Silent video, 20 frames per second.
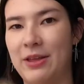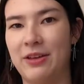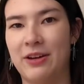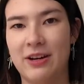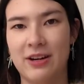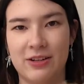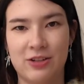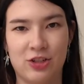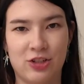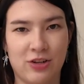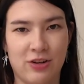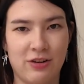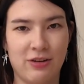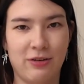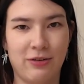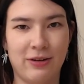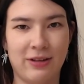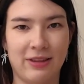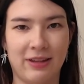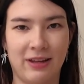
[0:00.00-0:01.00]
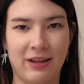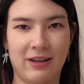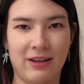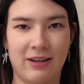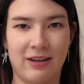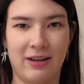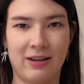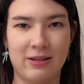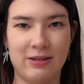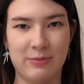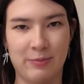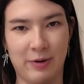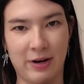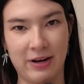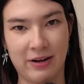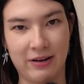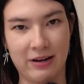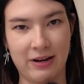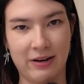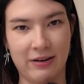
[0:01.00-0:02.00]
thought I'd show you in like a nice
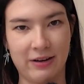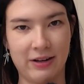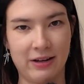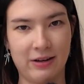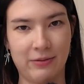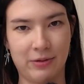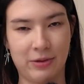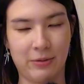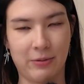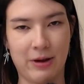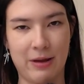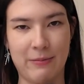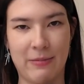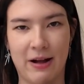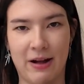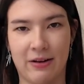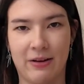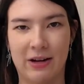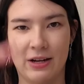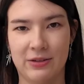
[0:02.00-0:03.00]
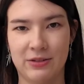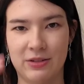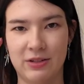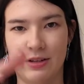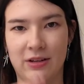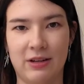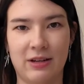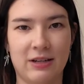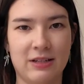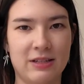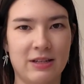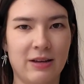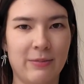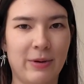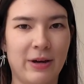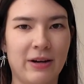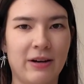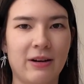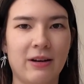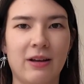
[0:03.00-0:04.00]
brighter area with a white background so you can kind of see it
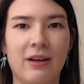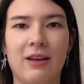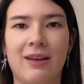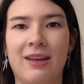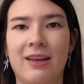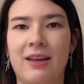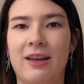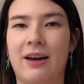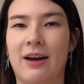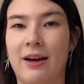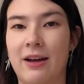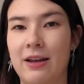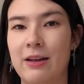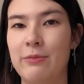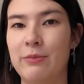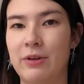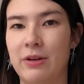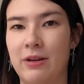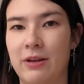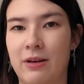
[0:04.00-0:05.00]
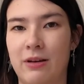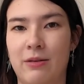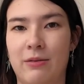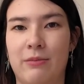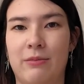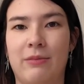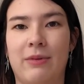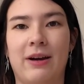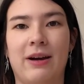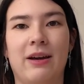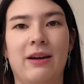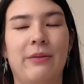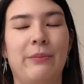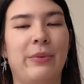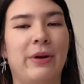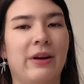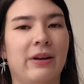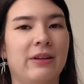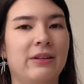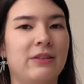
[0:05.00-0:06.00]
better. I am in my
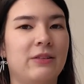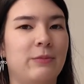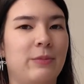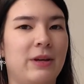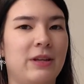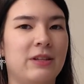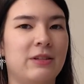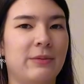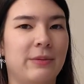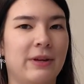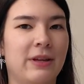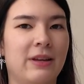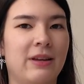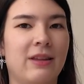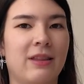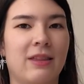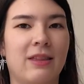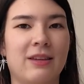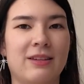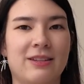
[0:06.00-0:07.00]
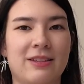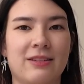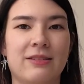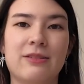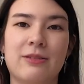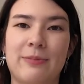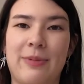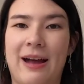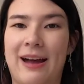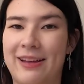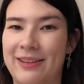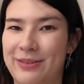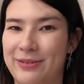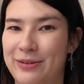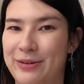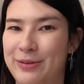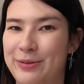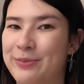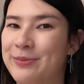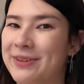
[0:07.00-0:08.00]
parents' basement. This is their
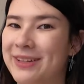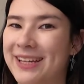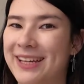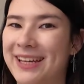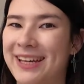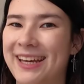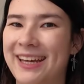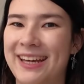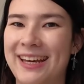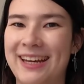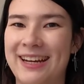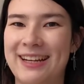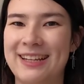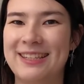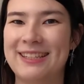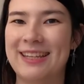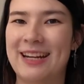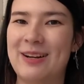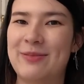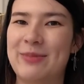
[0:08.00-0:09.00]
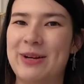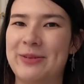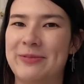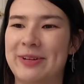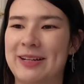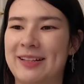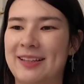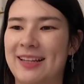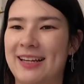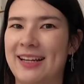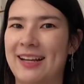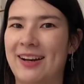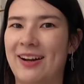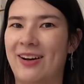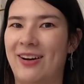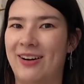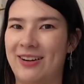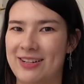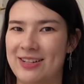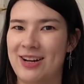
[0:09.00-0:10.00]
bathroom, and I set up my ring light
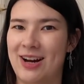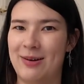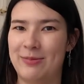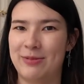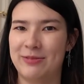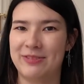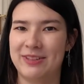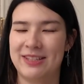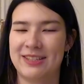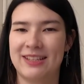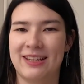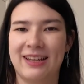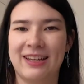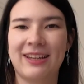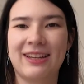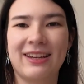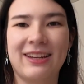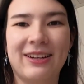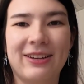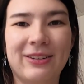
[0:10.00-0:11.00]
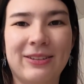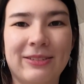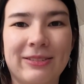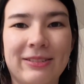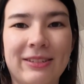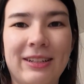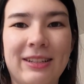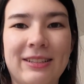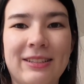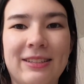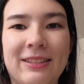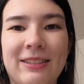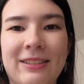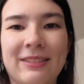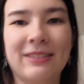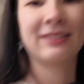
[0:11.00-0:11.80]
on top of the sink. Oh, it's